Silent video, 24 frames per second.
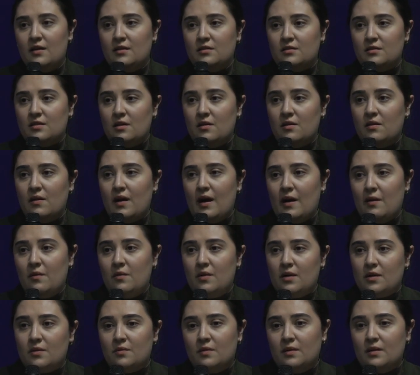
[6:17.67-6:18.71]
So I
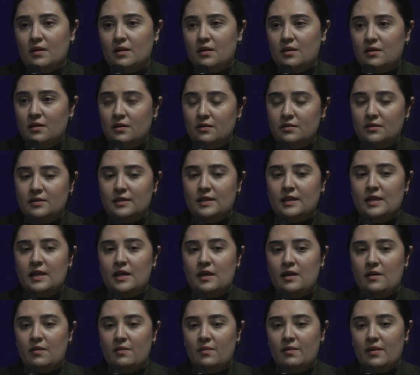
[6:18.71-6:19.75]
worked really
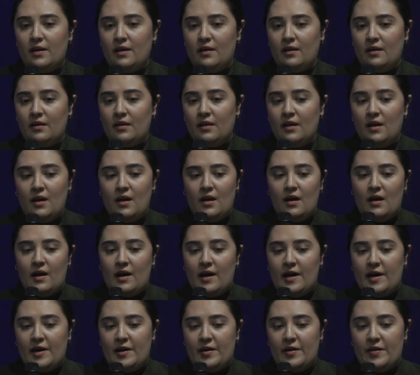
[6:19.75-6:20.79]
closely with
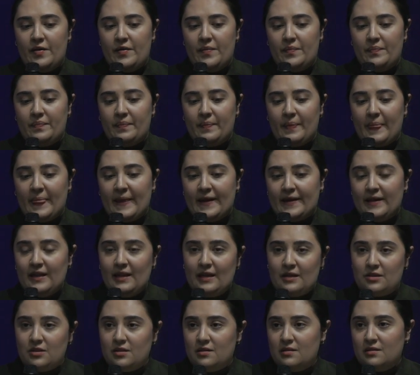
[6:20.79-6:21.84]
um, the
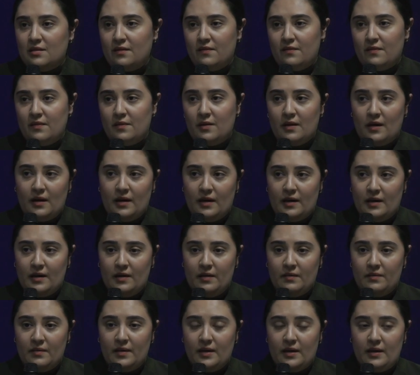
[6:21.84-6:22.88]
collections of the,
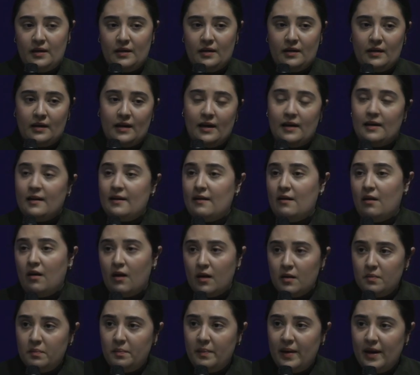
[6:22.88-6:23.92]
uh, the, Canada
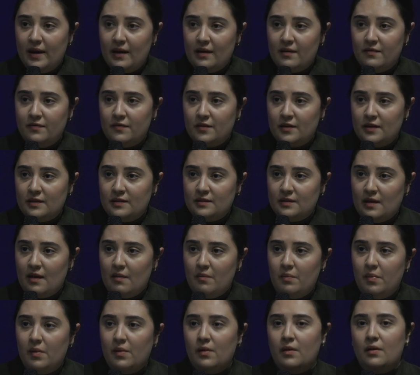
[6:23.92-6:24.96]
Art Bank, for
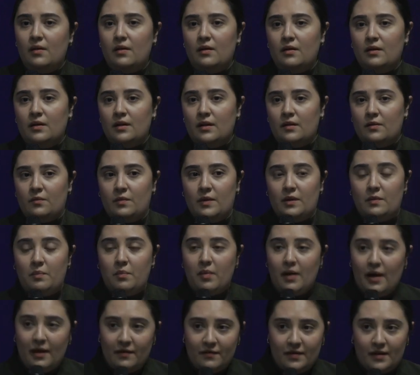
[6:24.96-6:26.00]
example, with
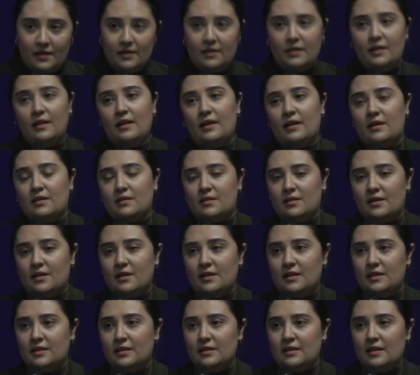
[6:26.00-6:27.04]
private
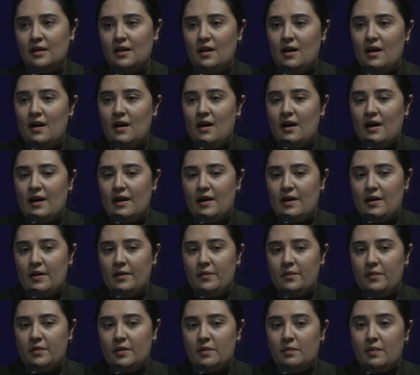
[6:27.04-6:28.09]
collectors,
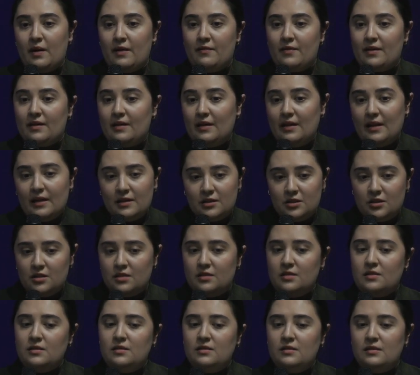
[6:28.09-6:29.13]
uh, with private
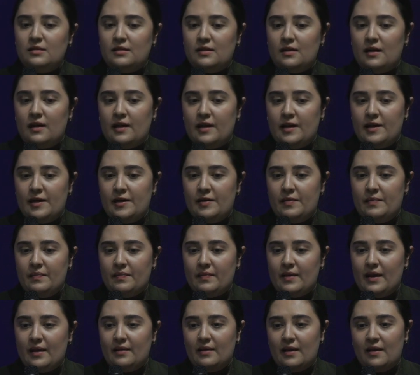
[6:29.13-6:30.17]
collections,
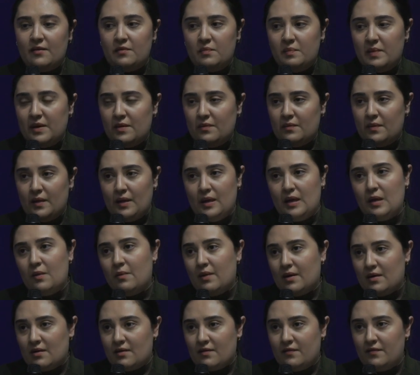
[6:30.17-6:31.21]
um, and they've been really
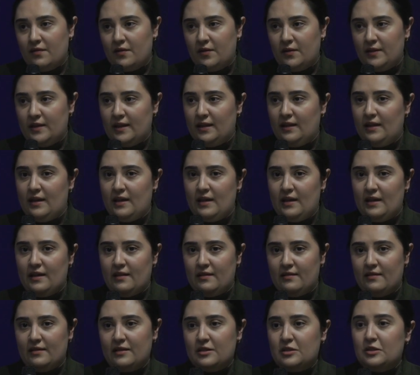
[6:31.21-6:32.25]
wonderful in
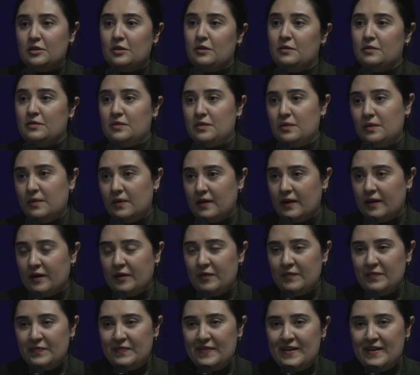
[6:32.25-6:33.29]
letting the show
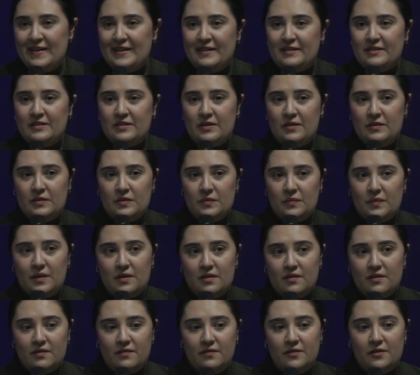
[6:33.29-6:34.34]
tour. So it's
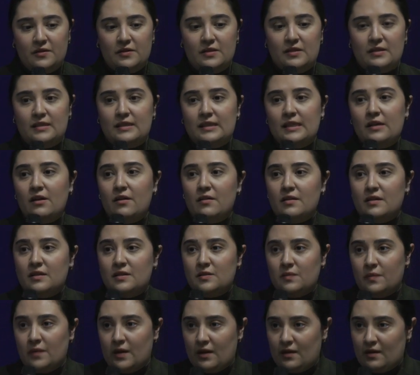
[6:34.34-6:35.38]
wonderful to see all
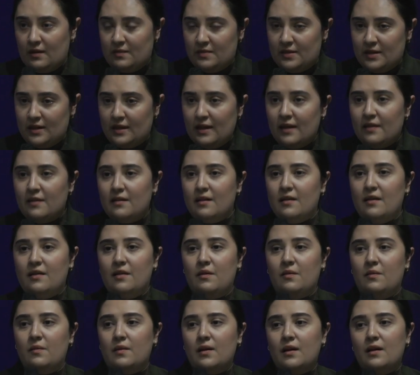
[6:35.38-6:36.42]
this work come together,
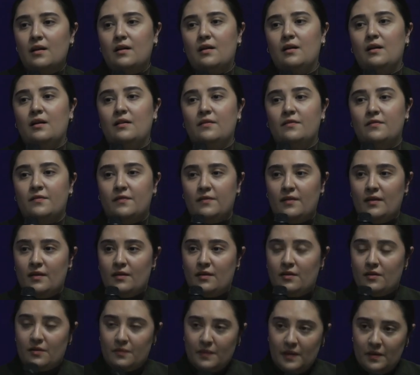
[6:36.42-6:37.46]
the work of
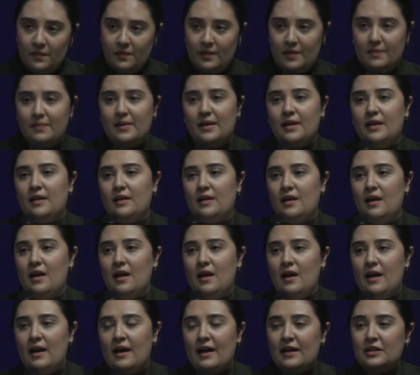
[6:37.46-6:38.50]
three women,
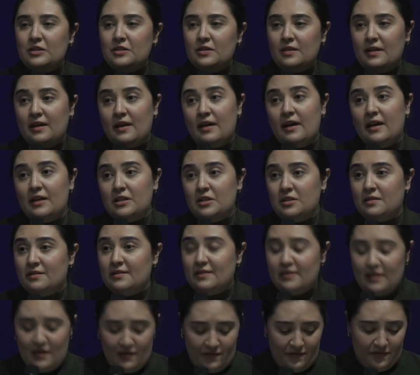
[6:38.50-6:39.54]
actually, I should
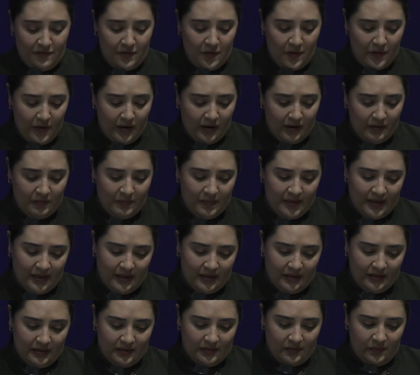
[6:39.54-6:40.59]
say four,
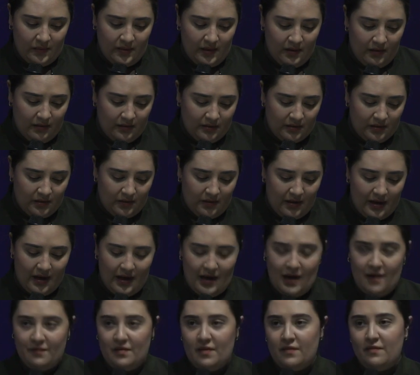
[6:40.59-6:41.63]
because we also
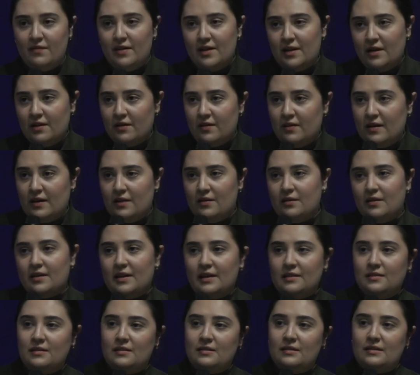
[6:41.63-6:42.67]
have a video that you'll
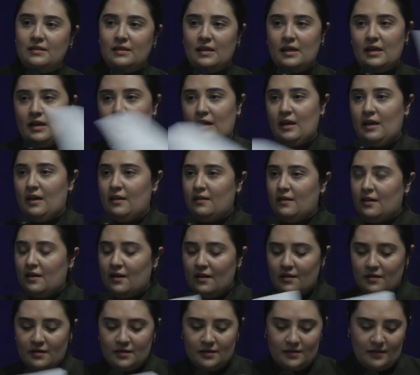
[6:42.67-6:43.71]
get to see in the
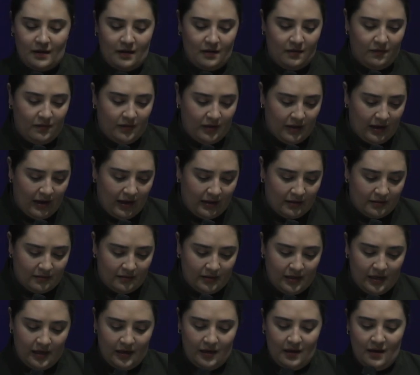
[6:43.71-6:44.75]
other side of the
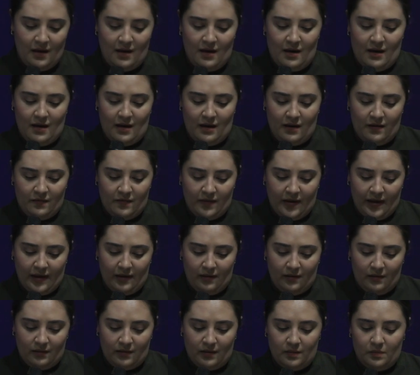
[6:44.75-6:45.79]
gallery of
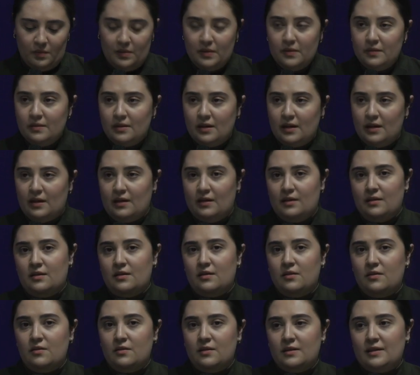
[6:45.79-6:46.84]
Gayle Kabloona,
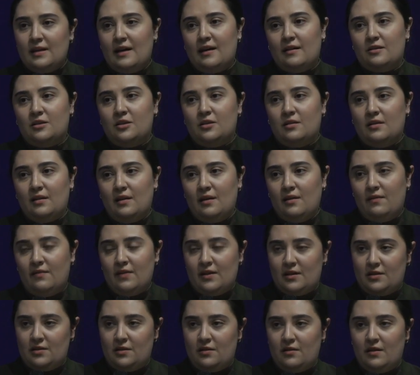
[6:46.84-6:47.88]
who is actually
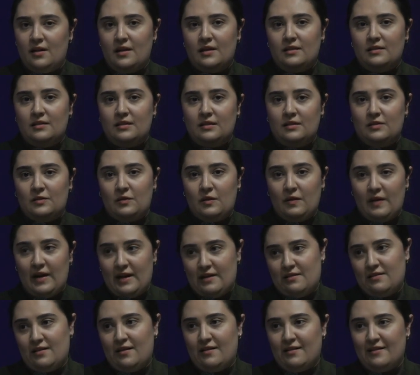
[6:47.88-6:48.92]
Victoria's
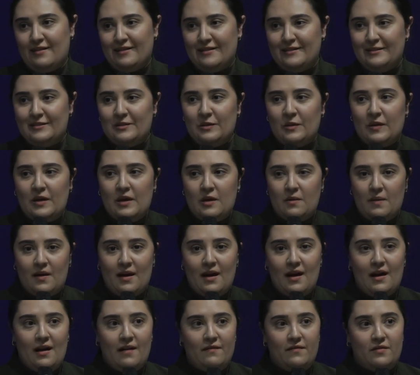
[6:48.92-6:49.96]
granddaughter. So here we
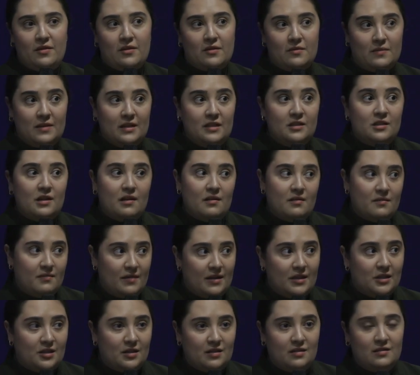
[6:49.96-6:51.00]
have three
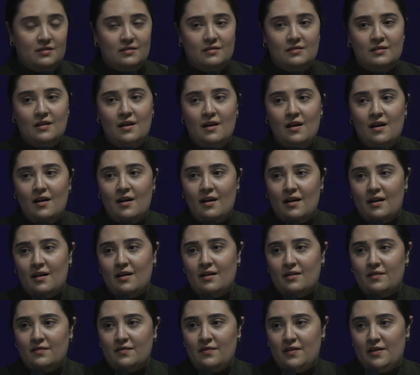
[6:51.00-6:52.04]
generations
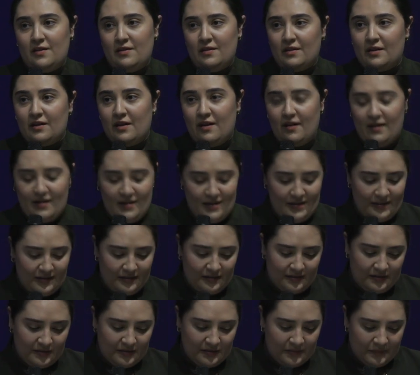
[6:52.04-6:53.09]
of Inuk
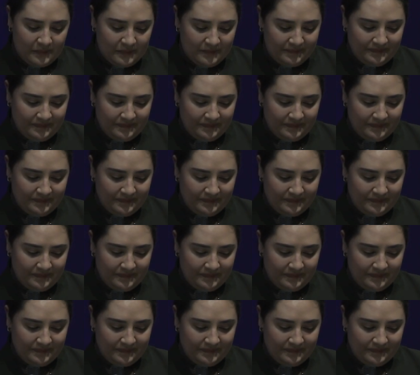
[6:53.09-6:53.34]
artists.